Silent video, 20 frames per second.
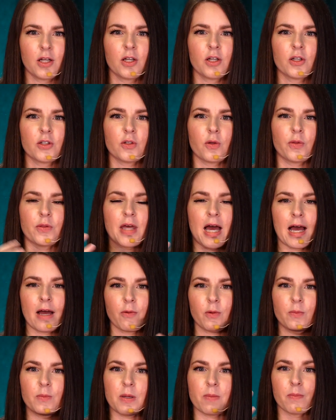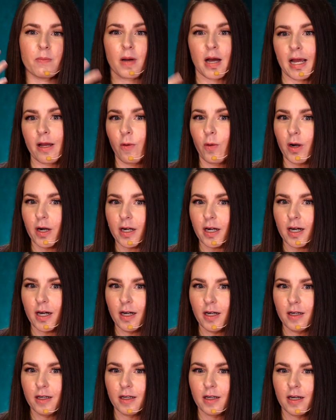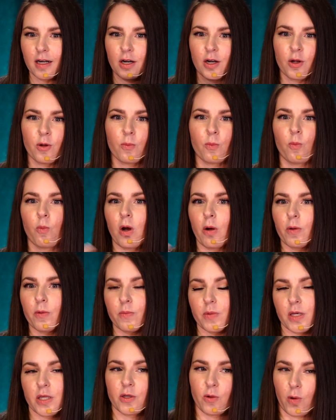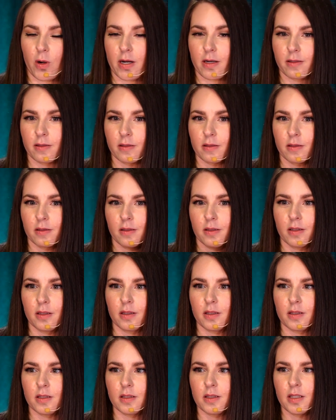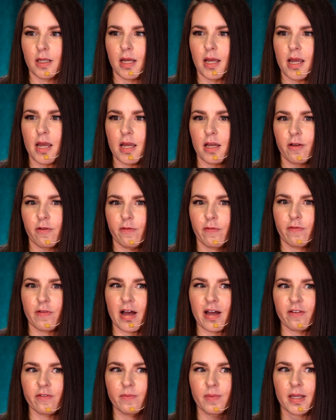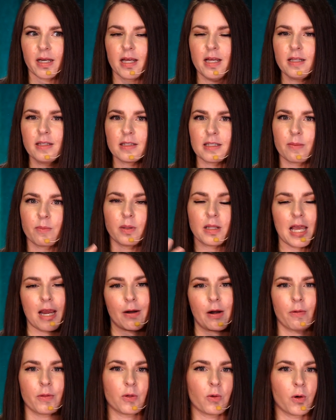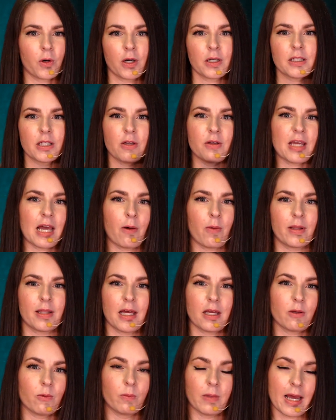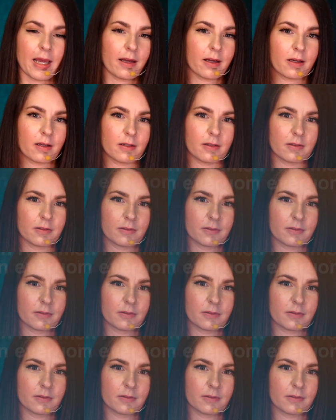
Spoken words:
So that would be my order. What would be yours? Take 5 minutes and play around with the order until you get one that you like.